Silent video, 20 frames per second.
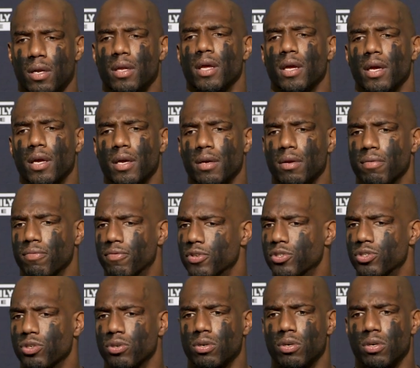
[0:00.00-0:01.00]
Yeah, for
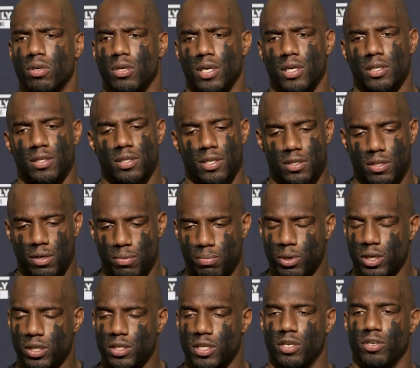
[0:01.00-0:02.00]
sure. That
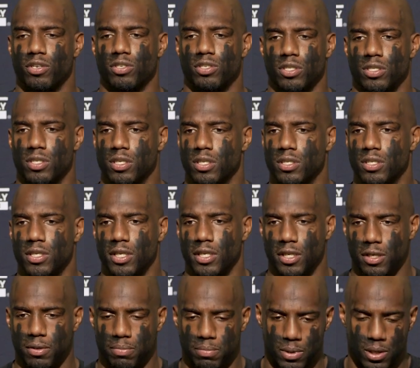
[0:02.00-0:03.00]
brings energy to the
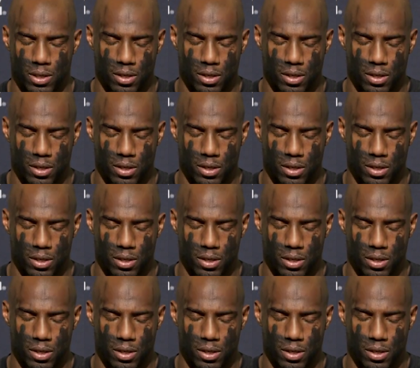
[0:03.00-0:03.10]
team.